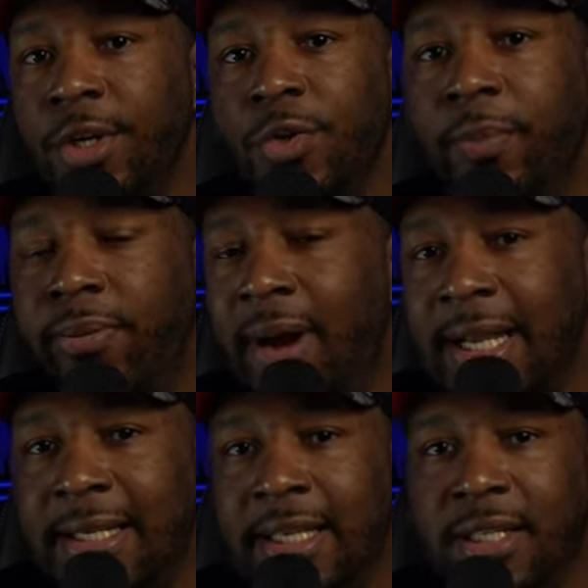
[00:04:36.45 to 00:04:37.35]
to do the
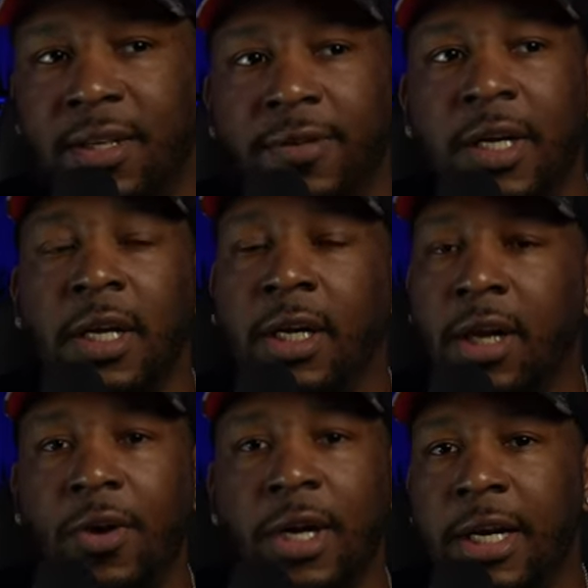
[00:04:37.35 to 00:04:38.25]
process of
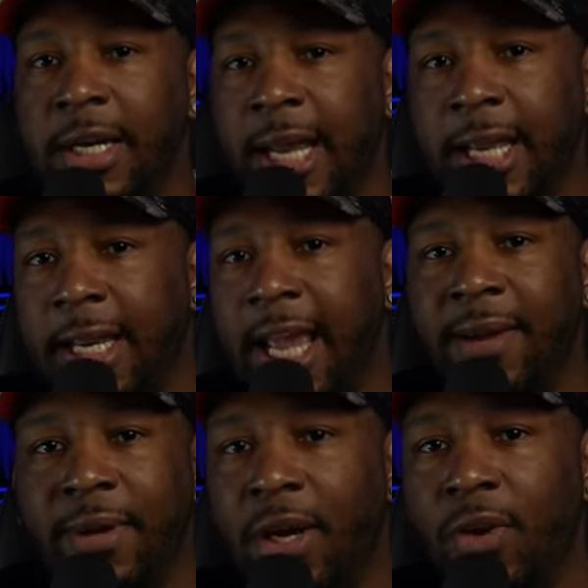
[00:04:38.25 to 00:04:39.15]
learning the dating
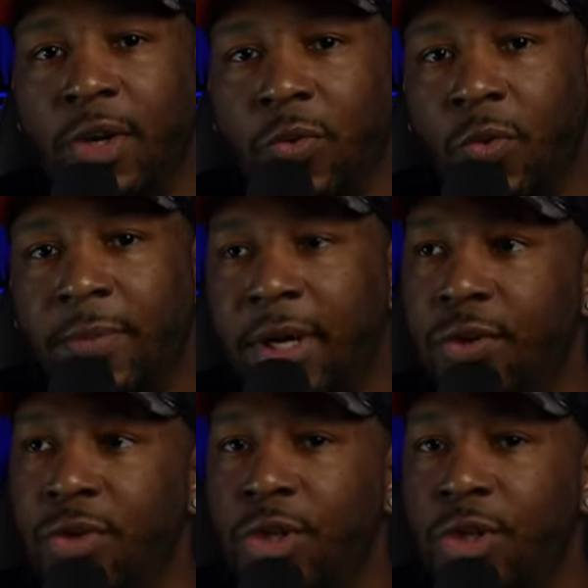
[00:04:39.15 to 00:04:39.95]
game and learning the women,